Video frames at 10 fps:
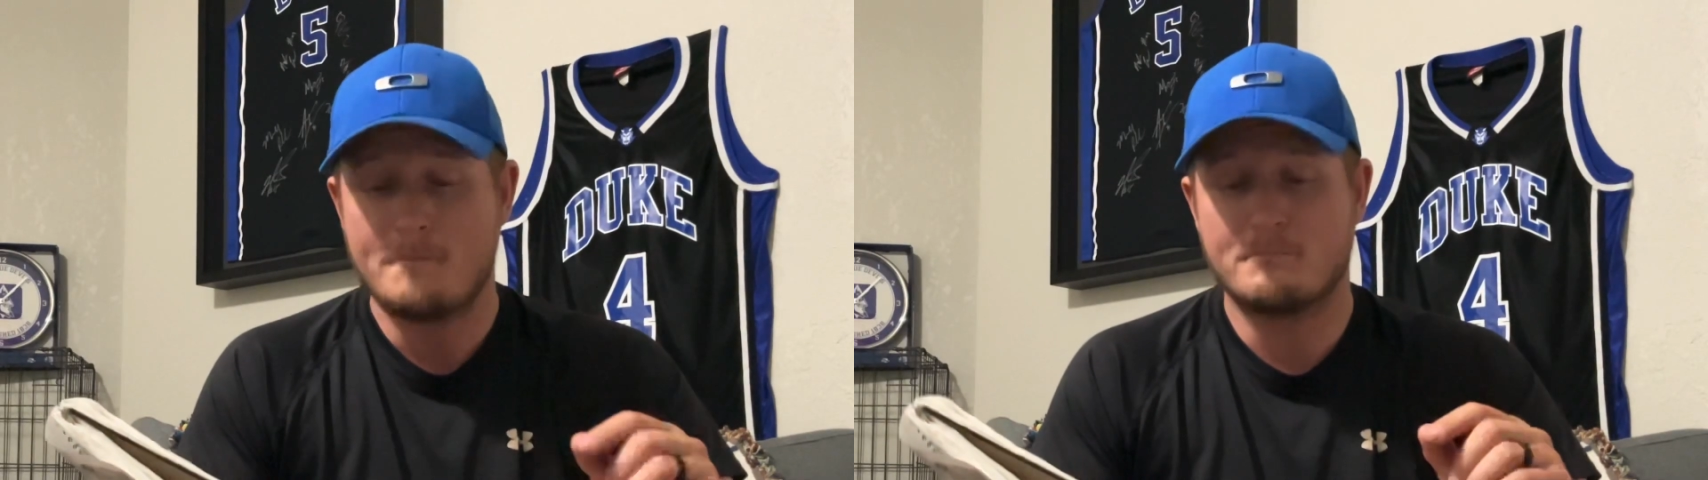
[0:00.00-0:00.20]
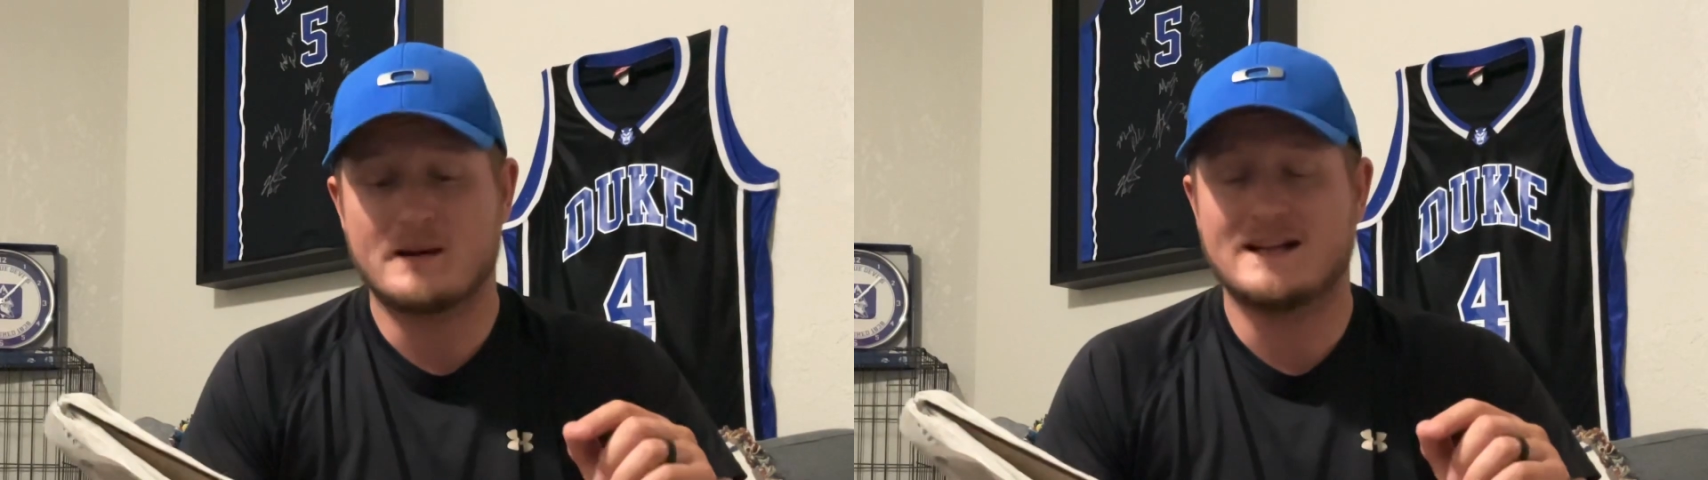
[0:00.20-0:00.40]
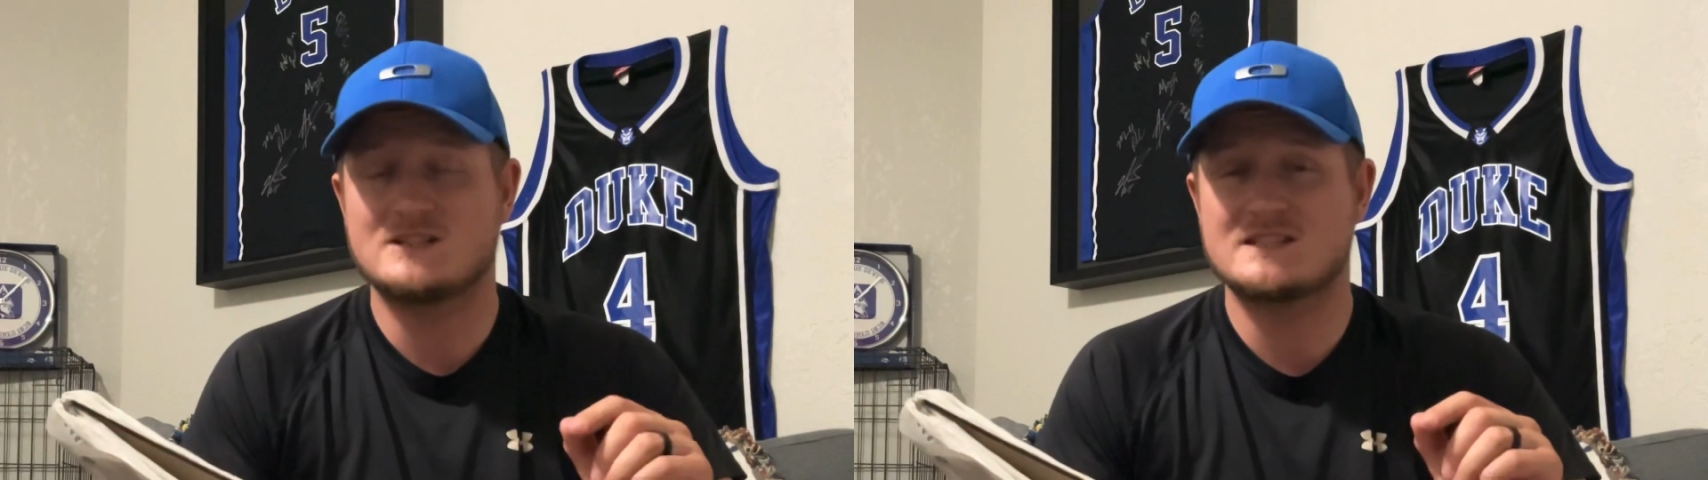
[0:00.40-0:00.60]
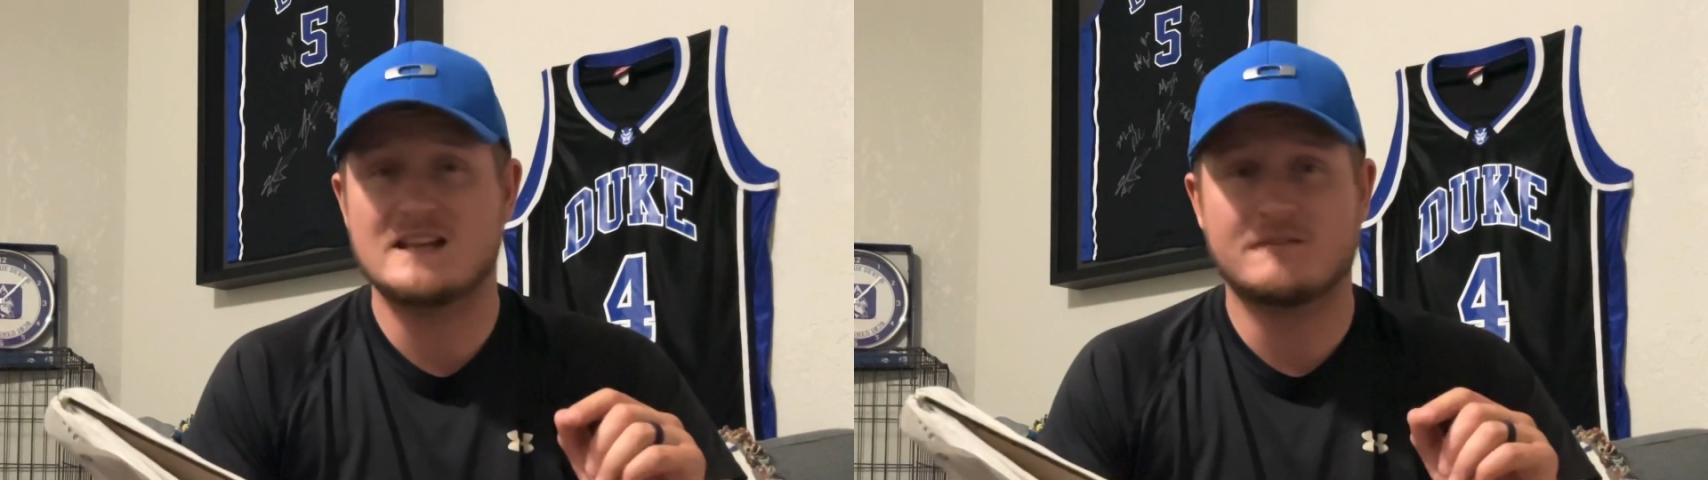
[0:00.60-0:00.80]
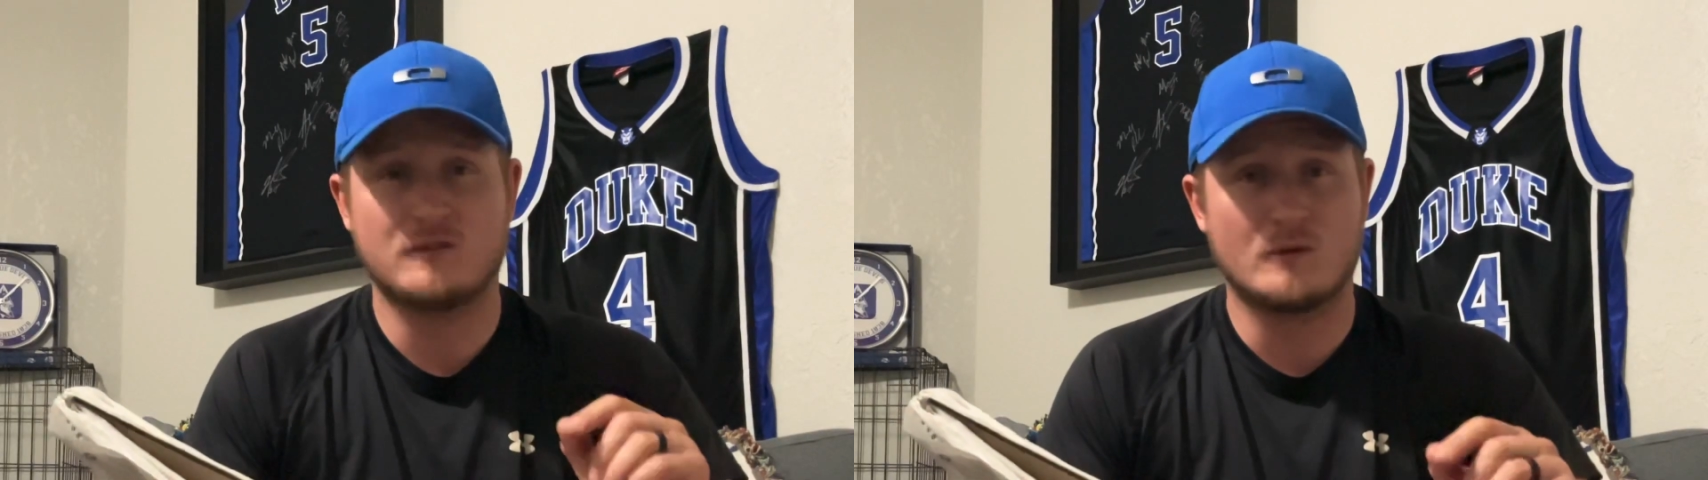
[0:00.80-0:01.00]
but I just
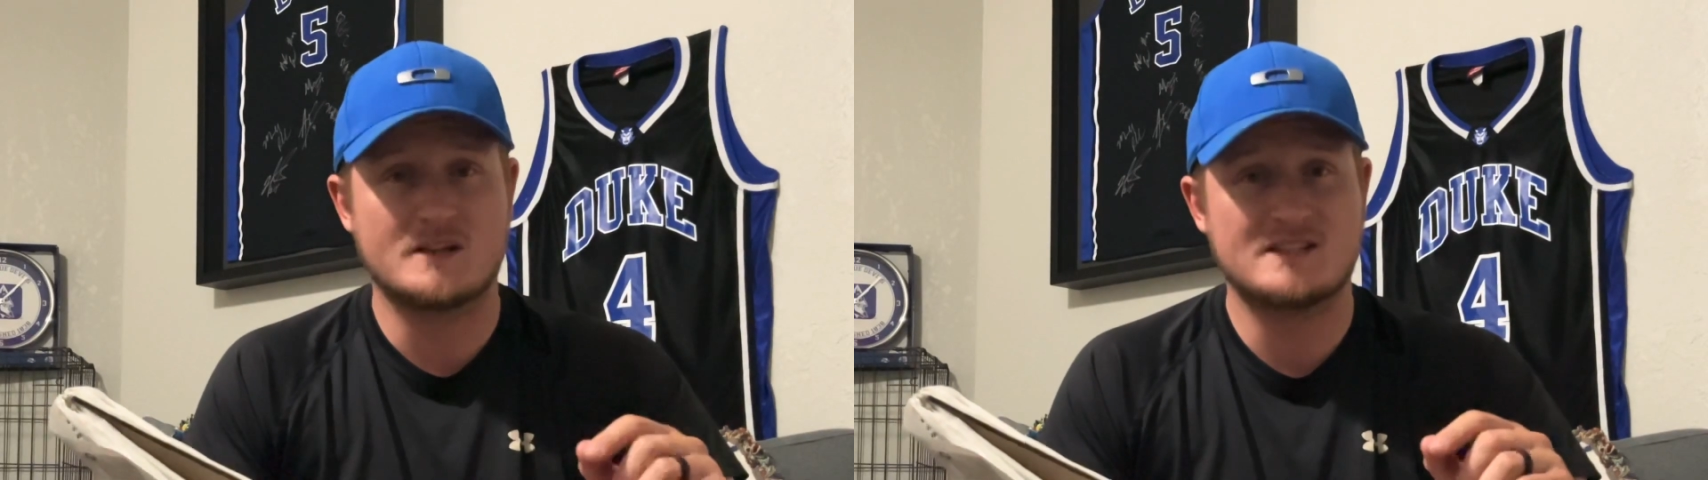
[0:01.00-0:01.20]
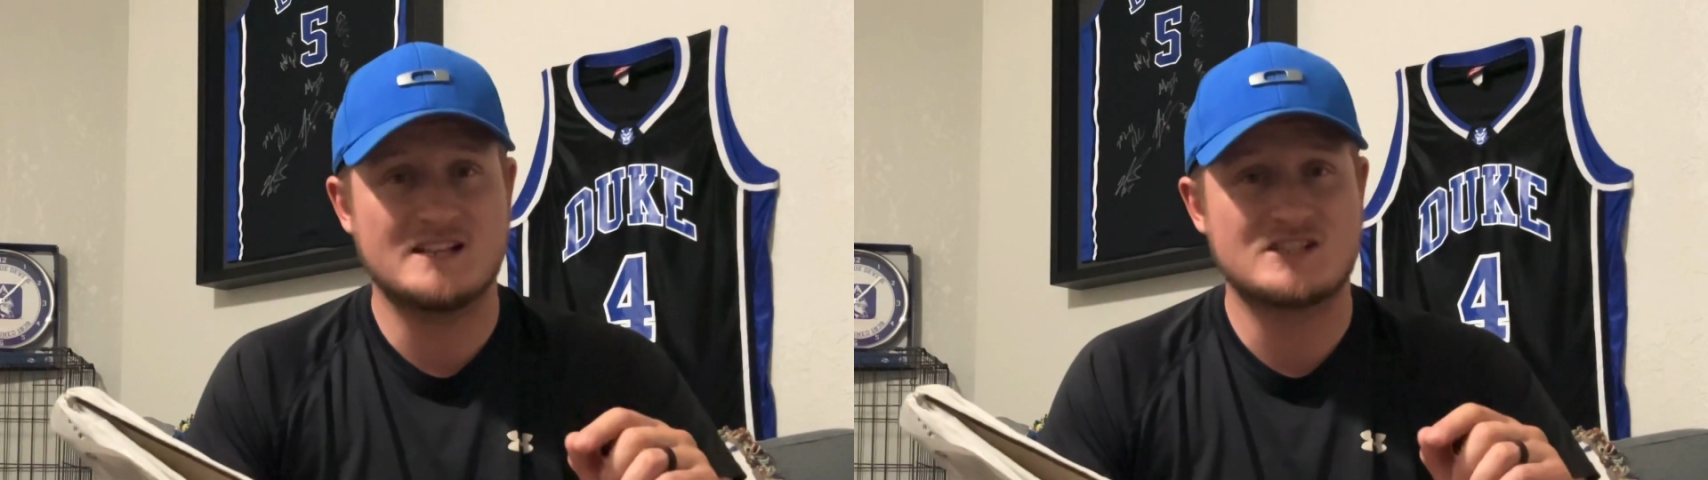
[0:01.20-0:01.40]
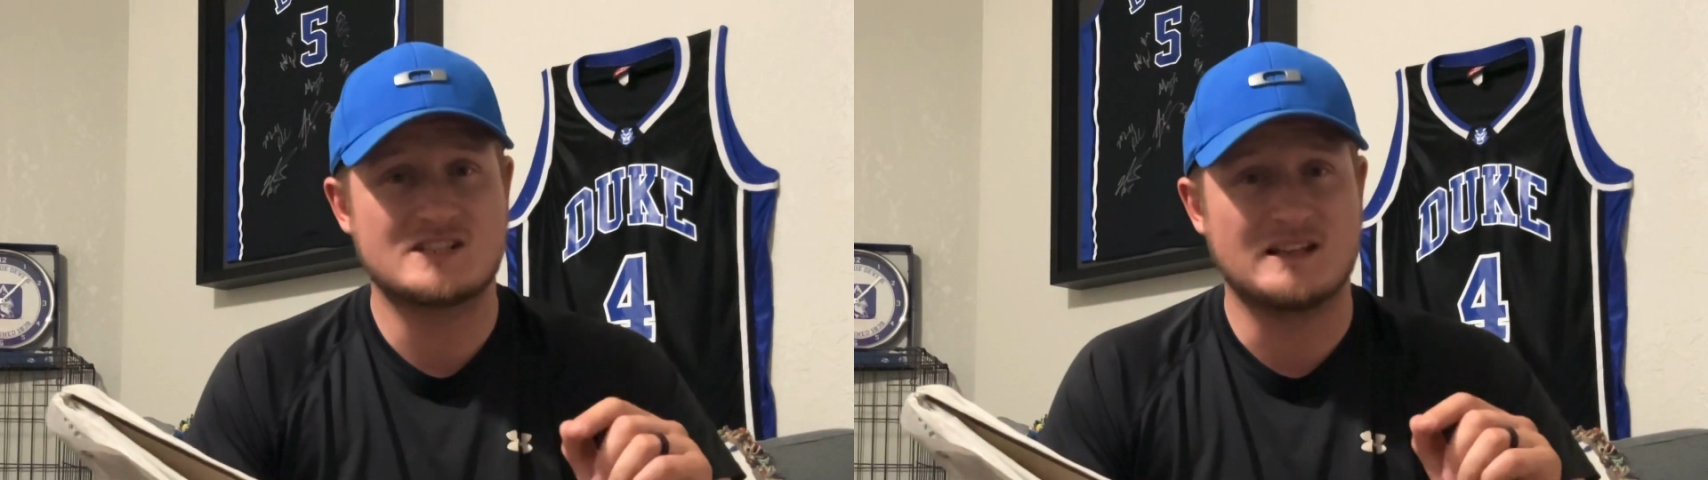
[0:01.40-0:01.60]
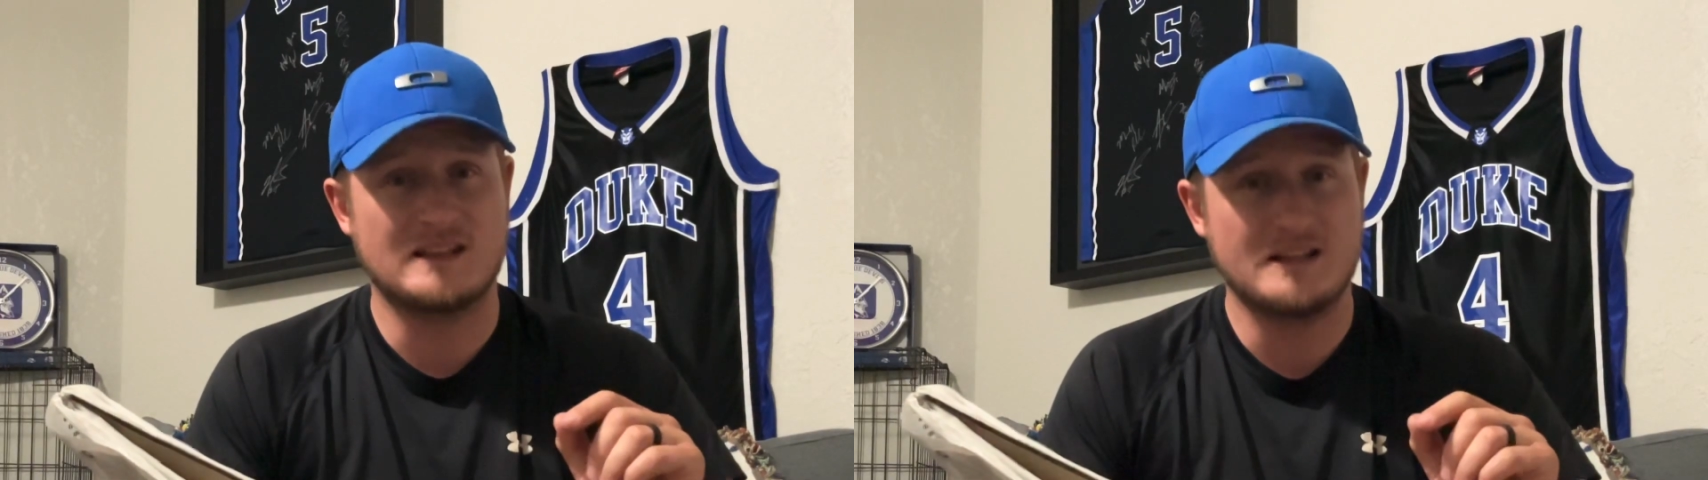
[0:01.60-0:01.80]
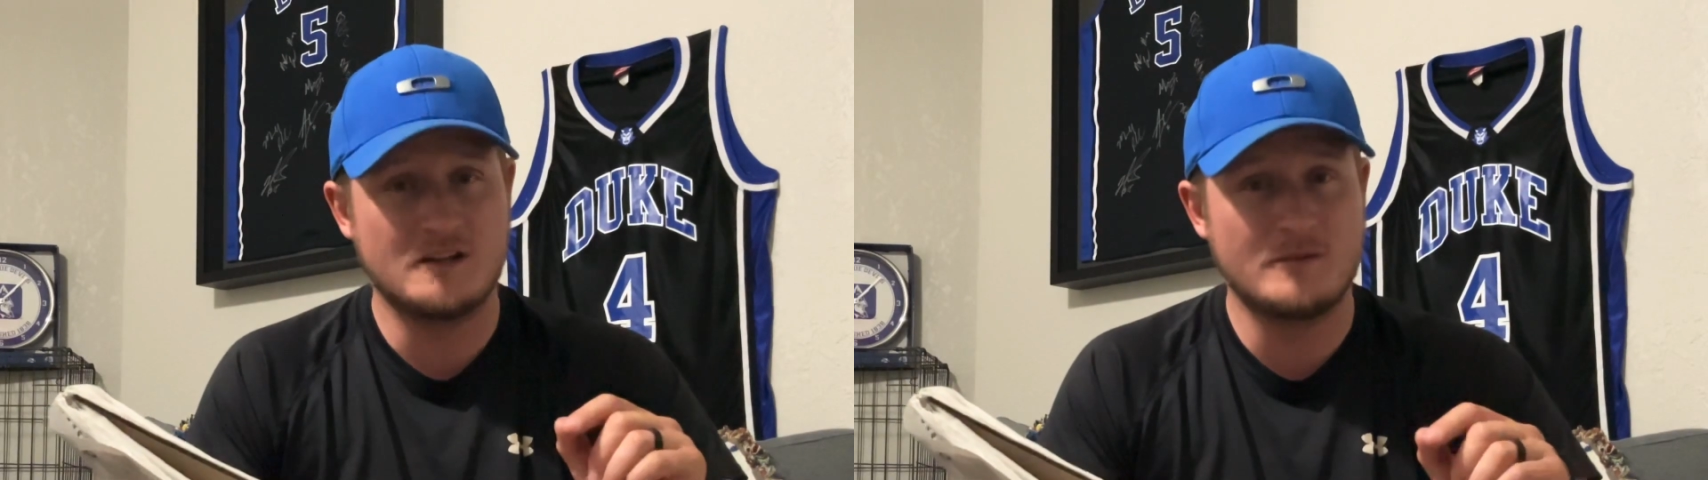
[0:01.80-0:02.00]
think Florida State's just a little